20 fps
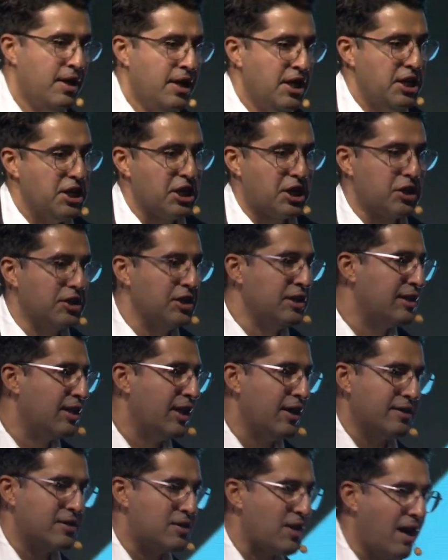You couldn't
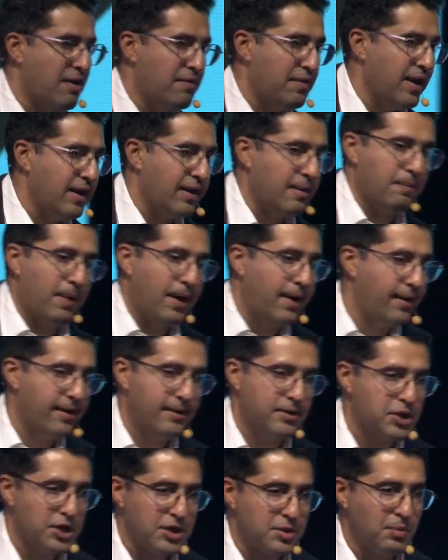learn driving by
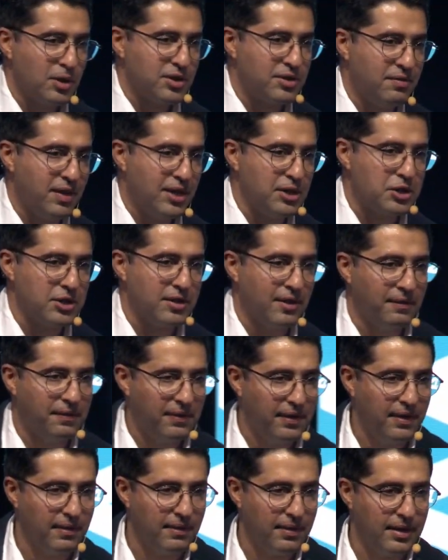just motivation and
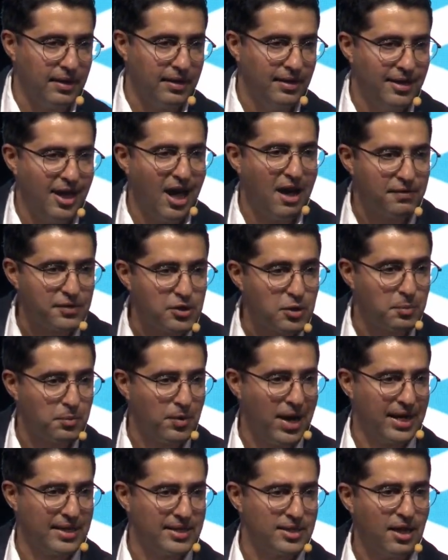theory. You have to
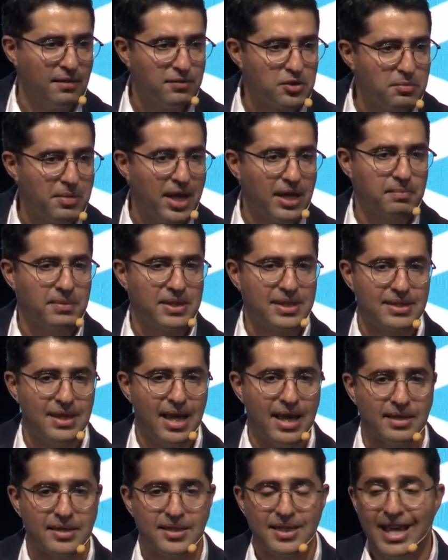practice. You have to make
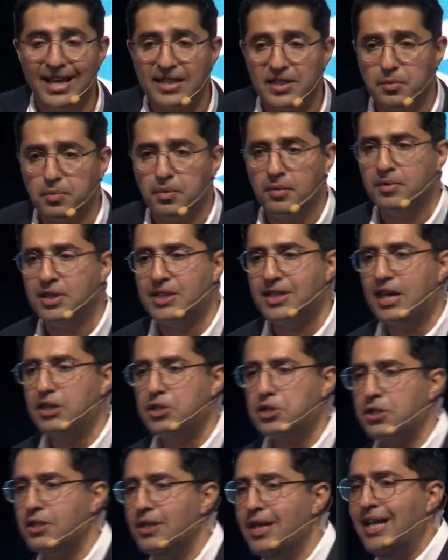mistakes.
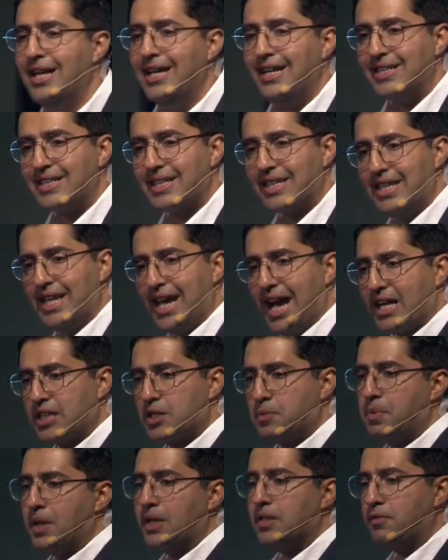Experimentation is a key
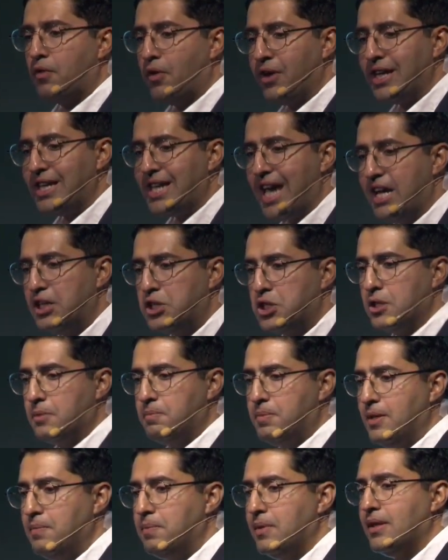aspect for engaging
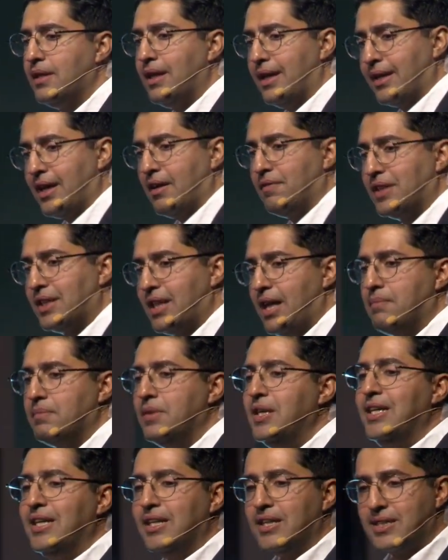people and giving them
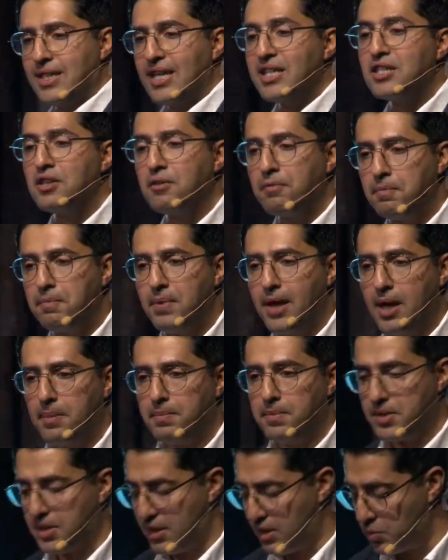a sense of
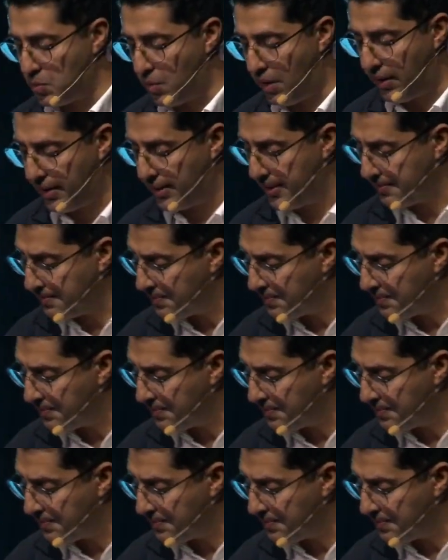purpose at work.